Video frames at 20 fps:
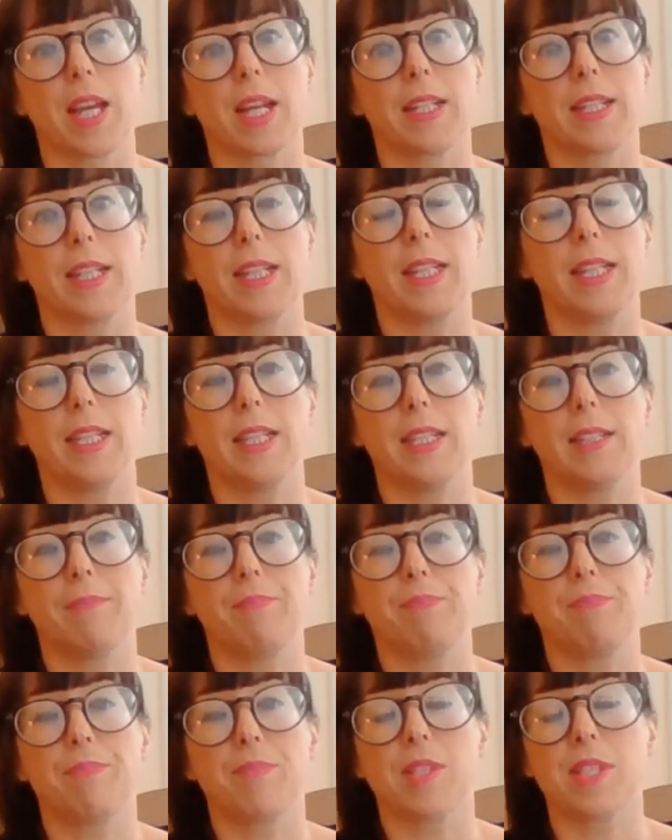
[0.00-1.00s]
and he
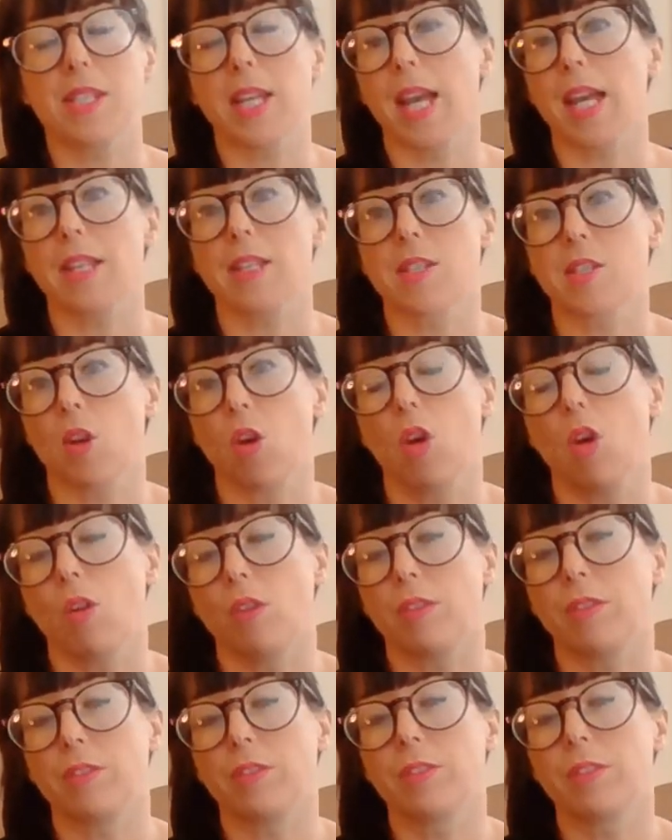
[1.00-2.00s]
sets
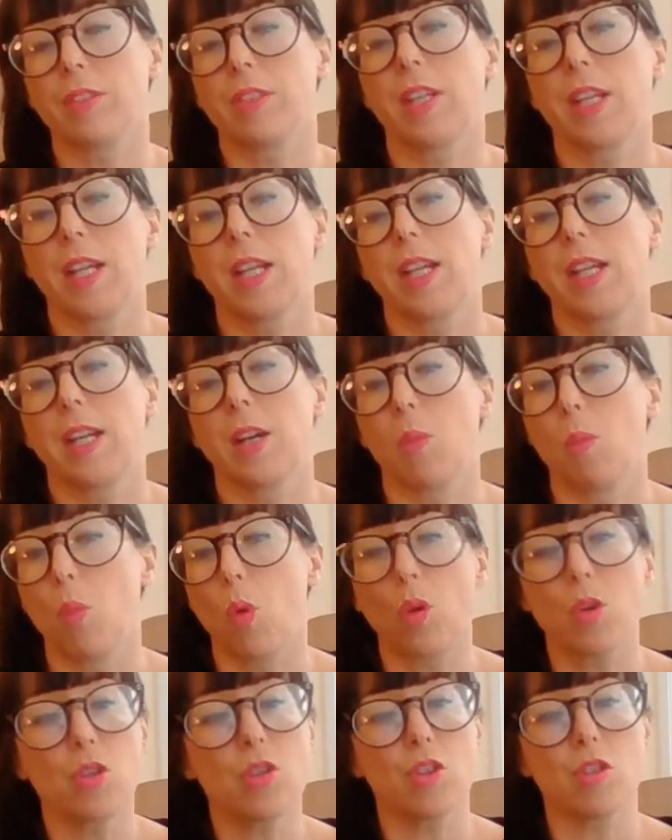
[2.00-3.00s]
off,
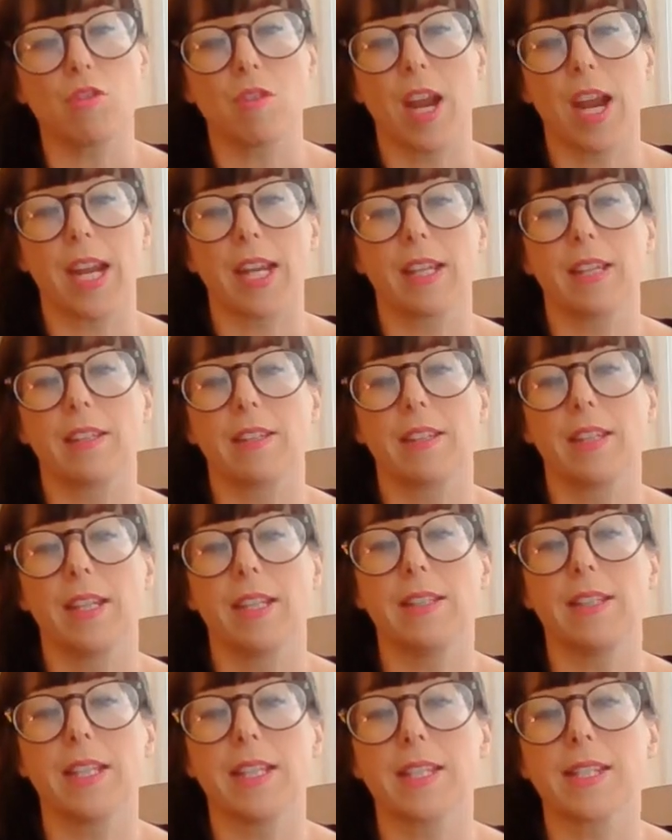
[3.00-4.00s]
wandering
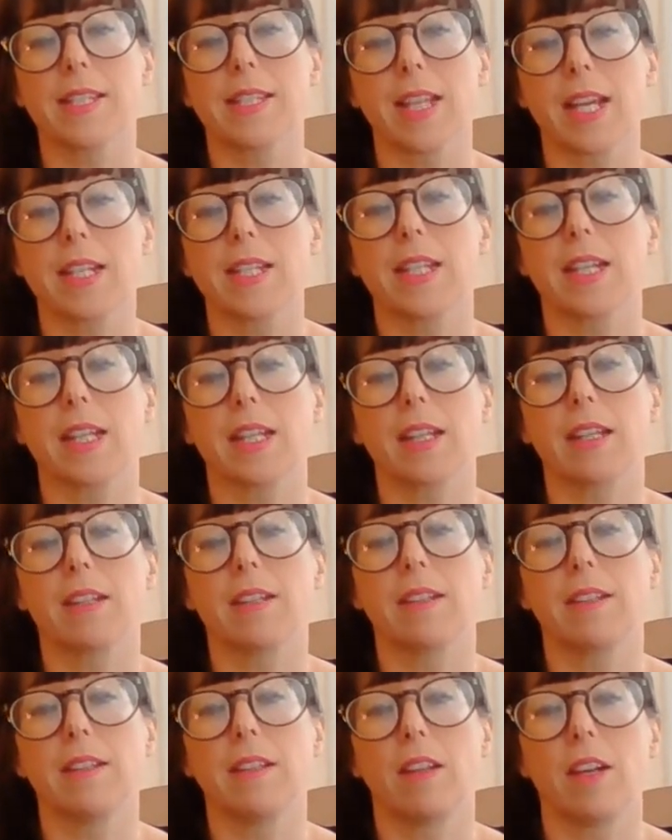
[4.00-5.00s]
in the ascetic
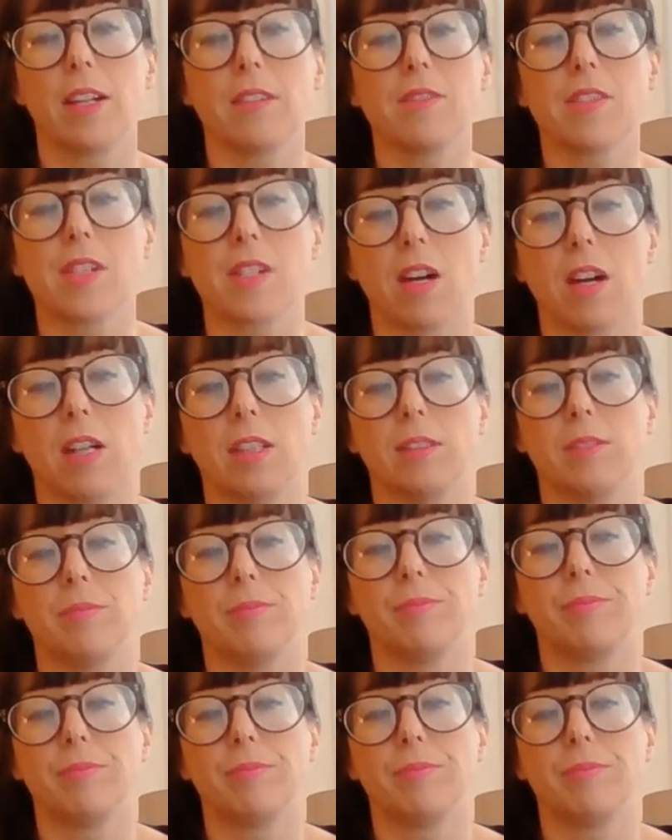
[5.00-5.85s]
lifestyle.